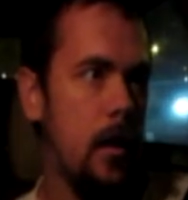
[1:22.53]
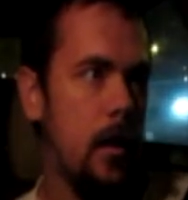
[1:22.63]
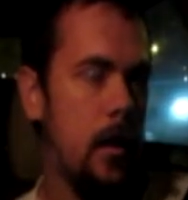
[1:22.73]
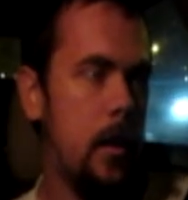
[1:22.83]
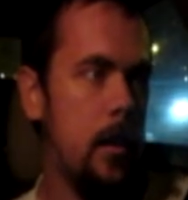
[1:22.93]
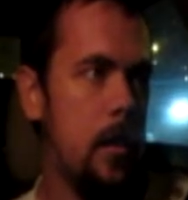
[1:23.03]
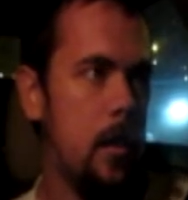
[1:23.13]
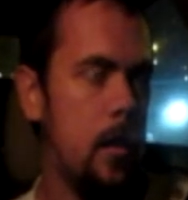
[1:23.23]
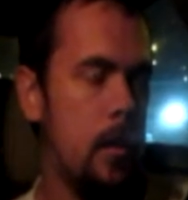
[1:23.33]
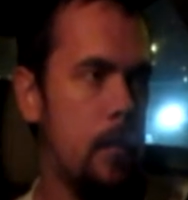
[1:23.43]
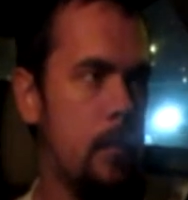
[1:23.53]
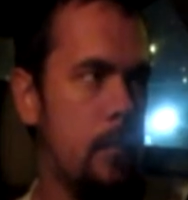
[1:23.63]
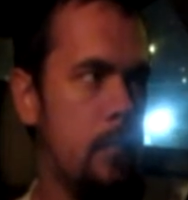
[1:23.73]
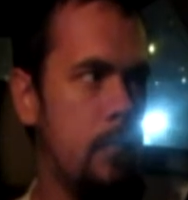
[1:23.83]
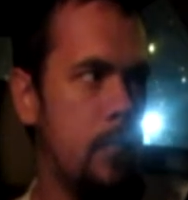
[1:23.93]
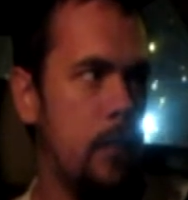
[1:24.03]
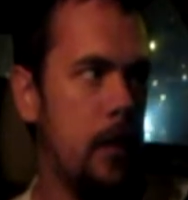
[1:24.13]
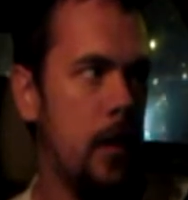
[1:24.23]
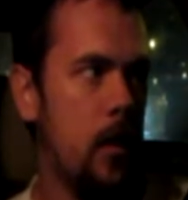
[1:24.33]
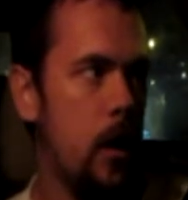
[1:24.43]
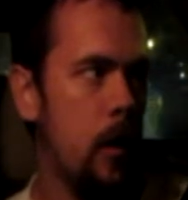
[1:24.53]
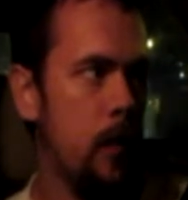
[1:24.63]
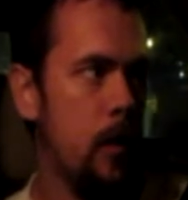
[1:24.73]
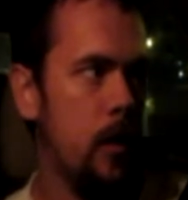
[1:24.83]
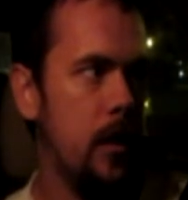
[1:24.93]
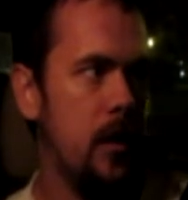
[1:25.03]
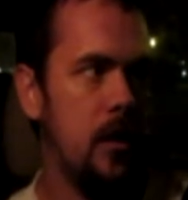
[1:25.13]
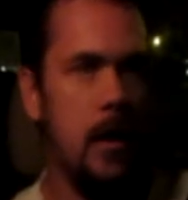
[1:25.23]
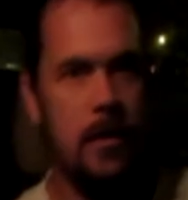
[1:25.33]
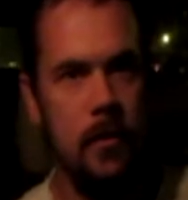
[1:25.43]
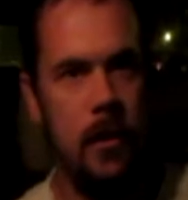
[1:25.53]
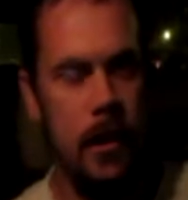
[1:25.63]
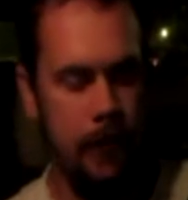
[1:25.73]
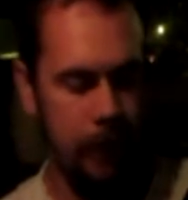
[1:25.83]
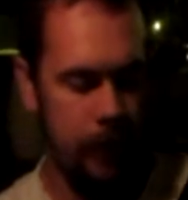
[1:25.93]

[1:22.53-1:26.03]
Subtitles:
in the video I uploaded yesterday.